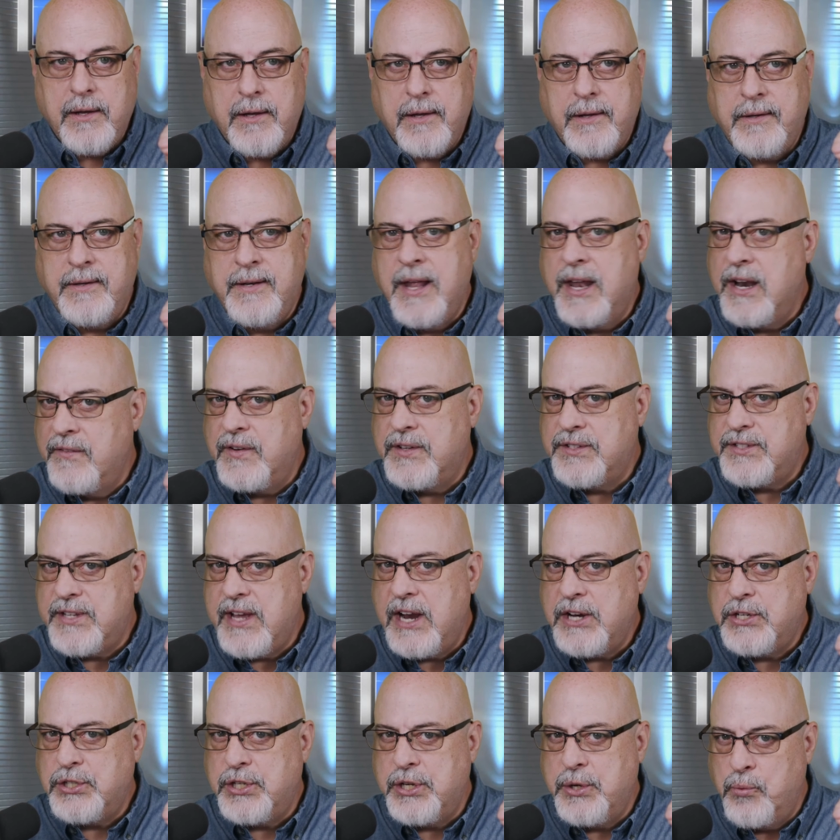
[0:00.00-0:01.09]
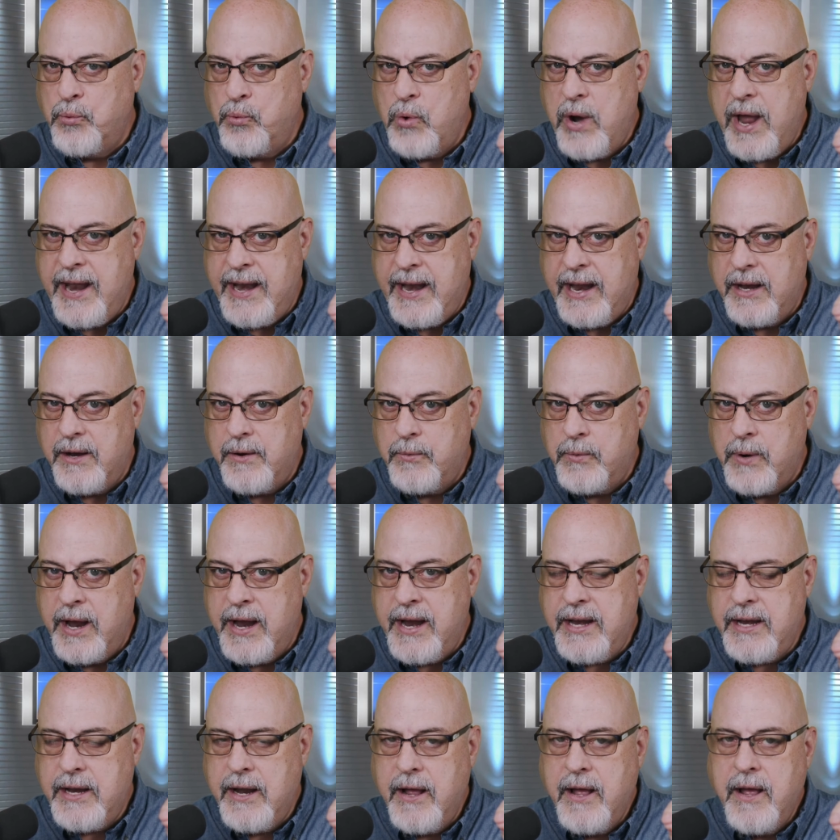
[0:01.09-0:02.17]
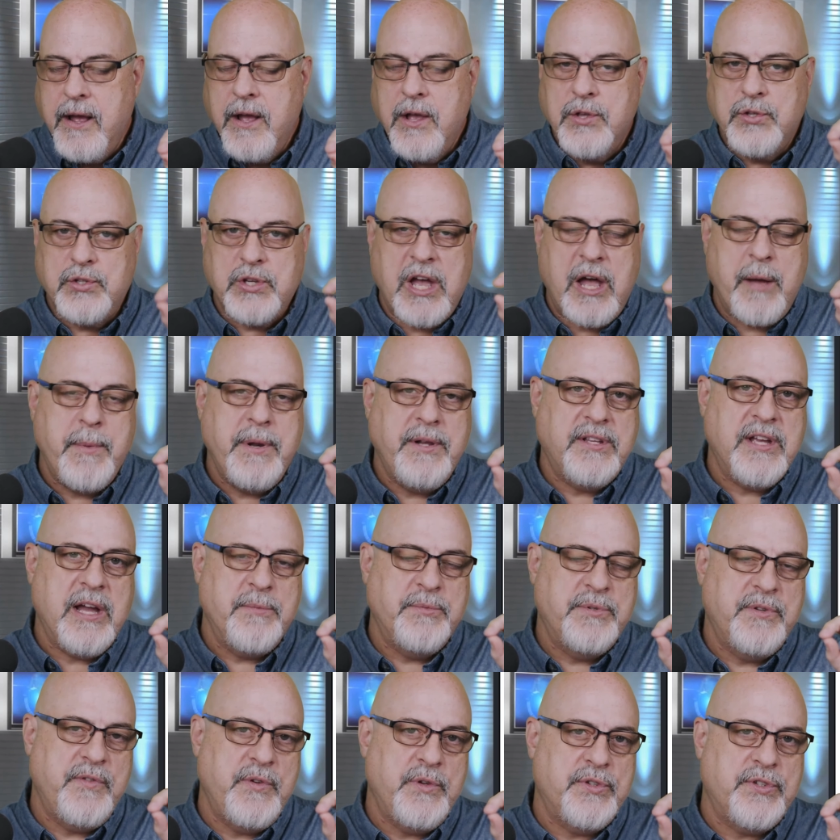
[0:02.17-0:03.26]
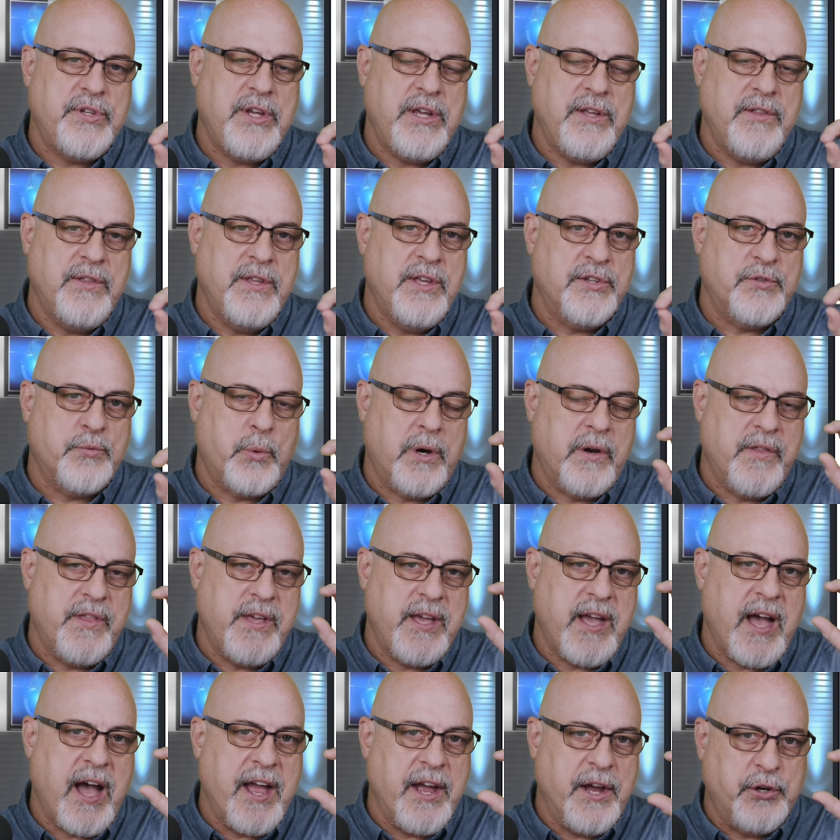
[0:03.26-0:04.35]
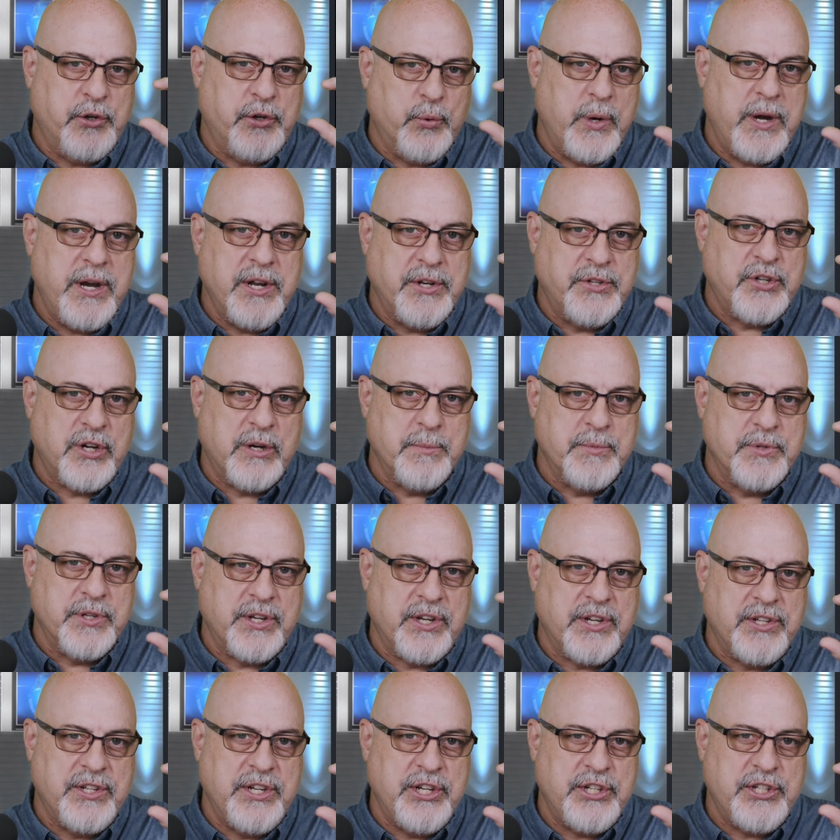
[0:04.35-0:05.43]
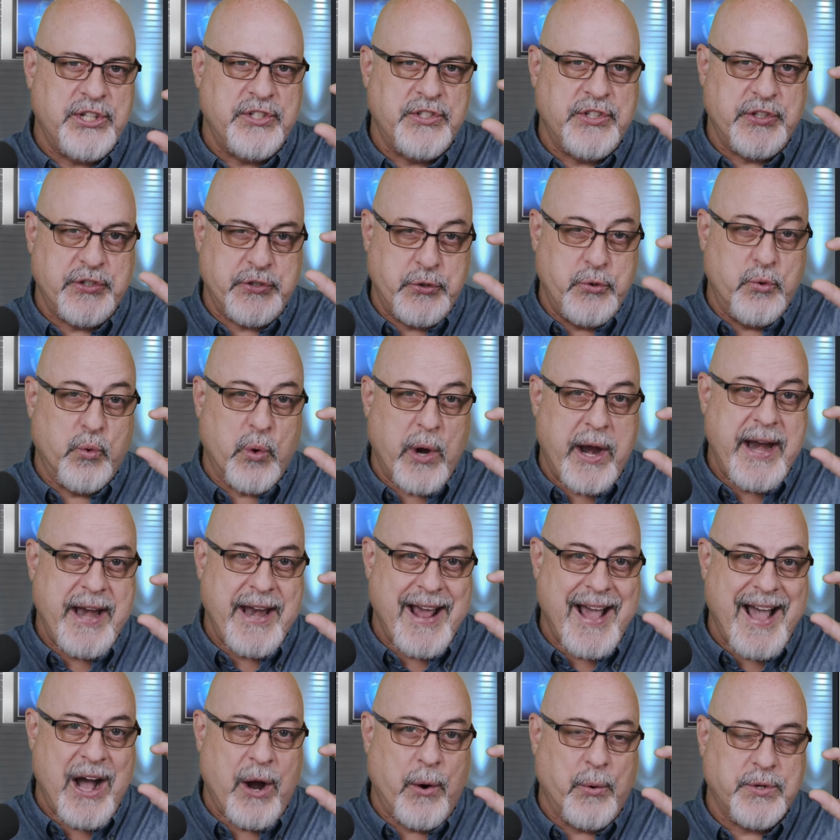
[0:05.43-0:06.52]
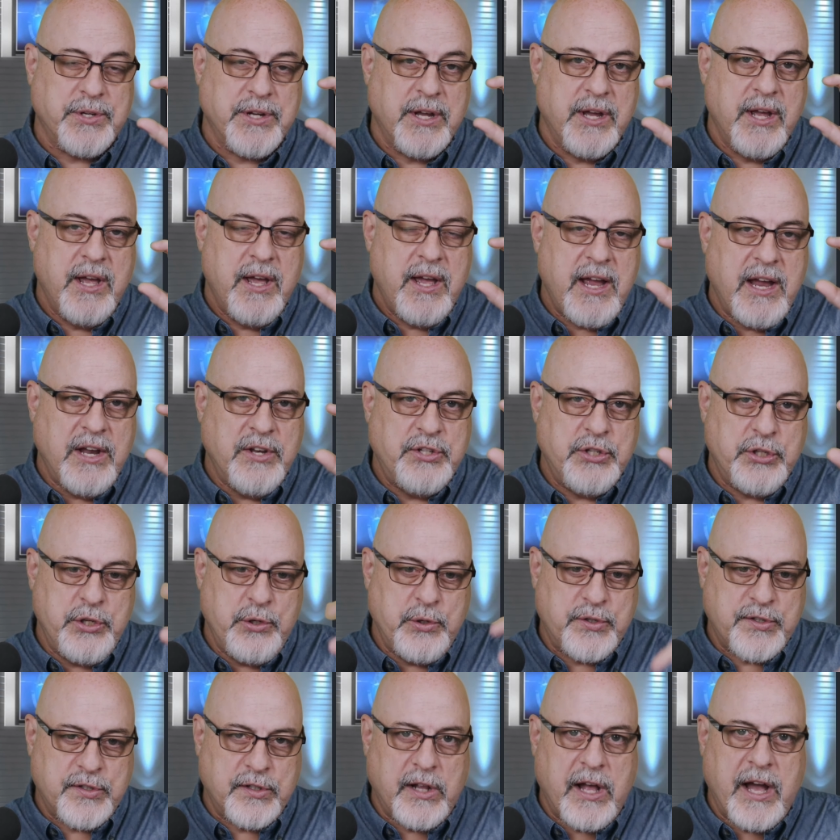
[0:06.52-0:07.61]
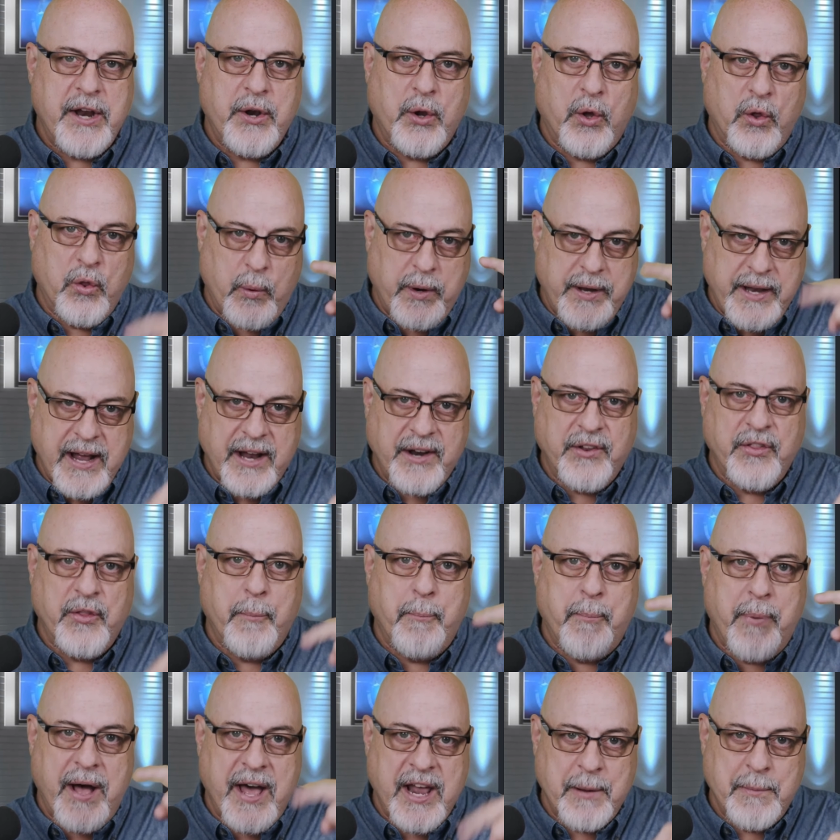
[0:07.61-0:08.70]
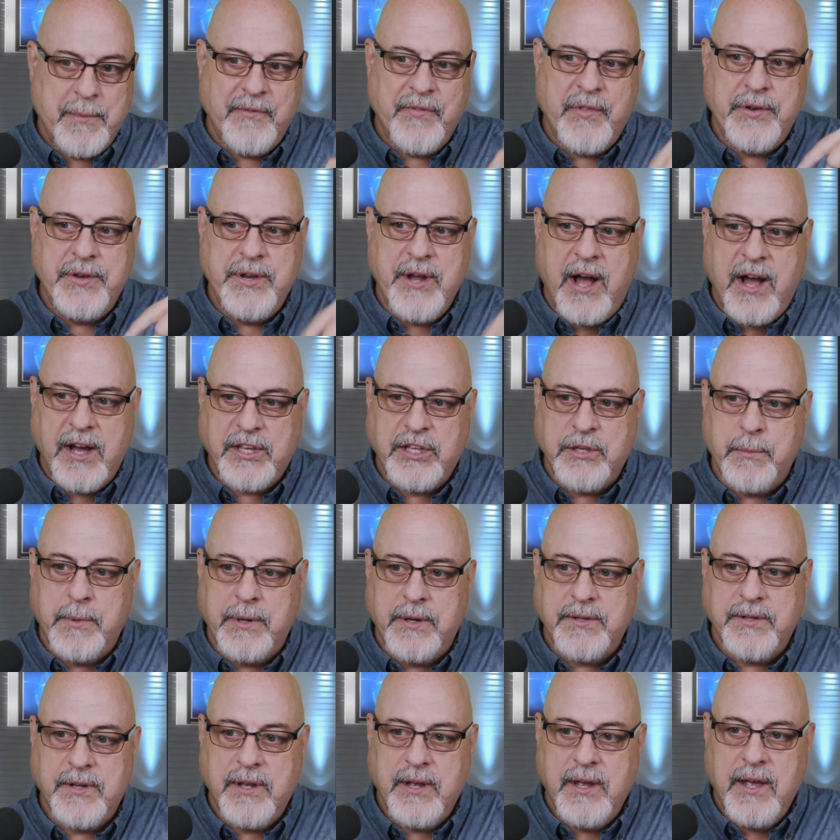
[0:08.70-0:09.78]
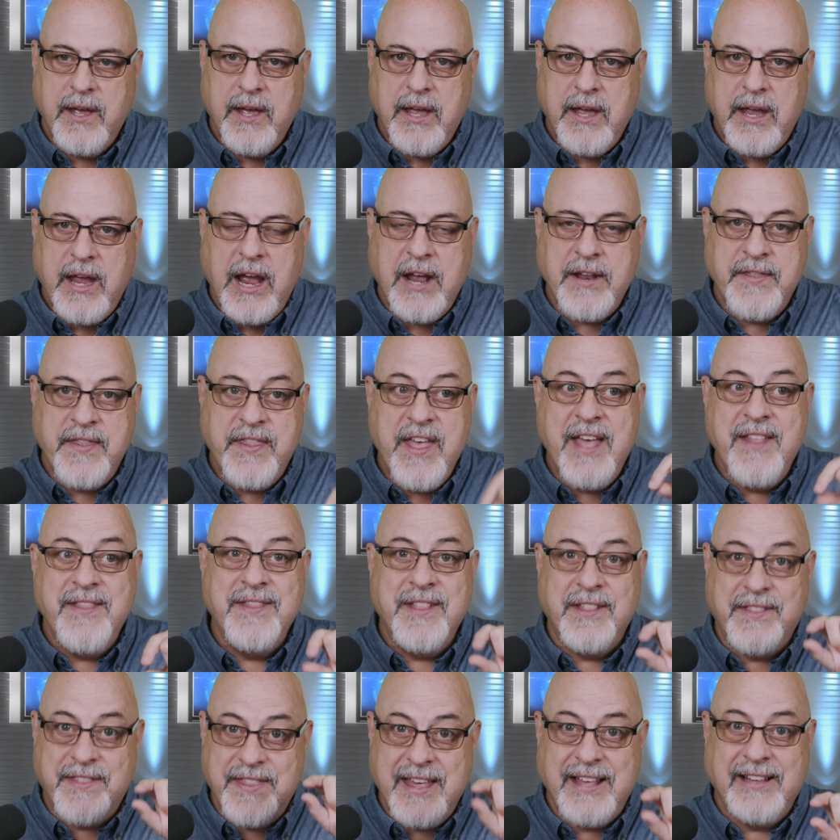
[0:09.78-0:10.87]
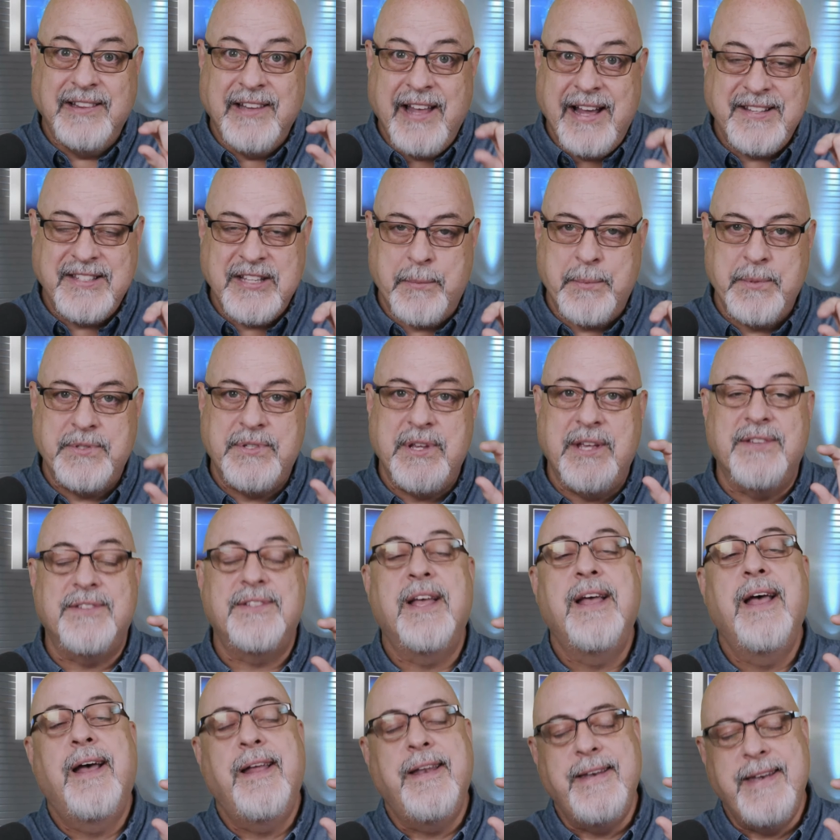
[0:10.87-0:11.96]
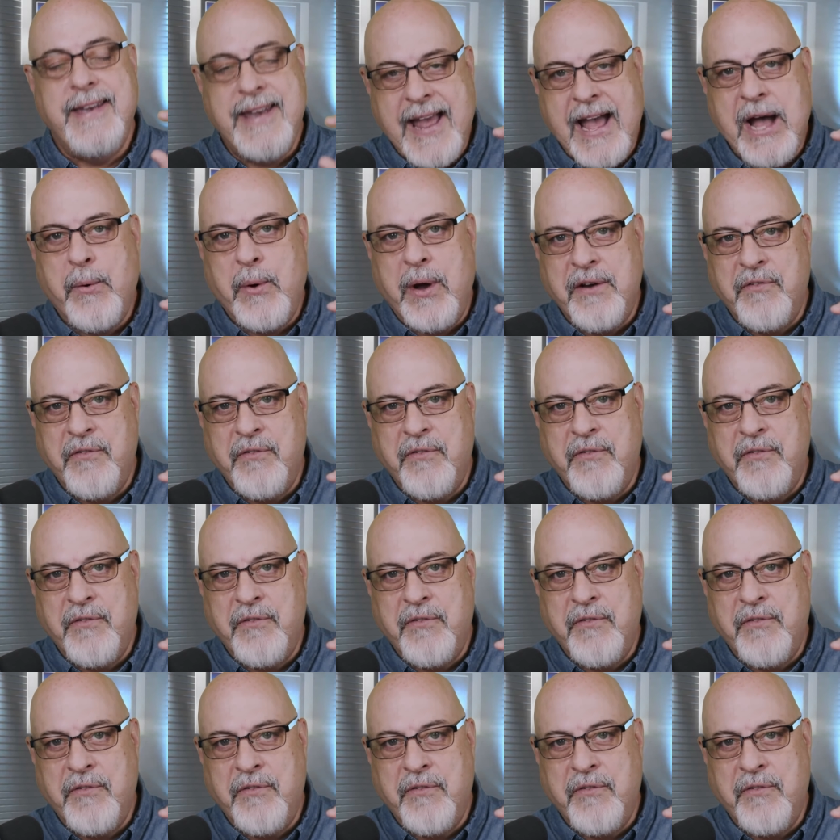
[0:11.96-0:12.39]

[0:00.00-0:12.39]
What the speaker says: None of us actually read it, right? So how many times have you seen this where the I agree to terms and conditions is grayed out until you slide all the way down to the bottom of the document, and then the thing lights up and says, now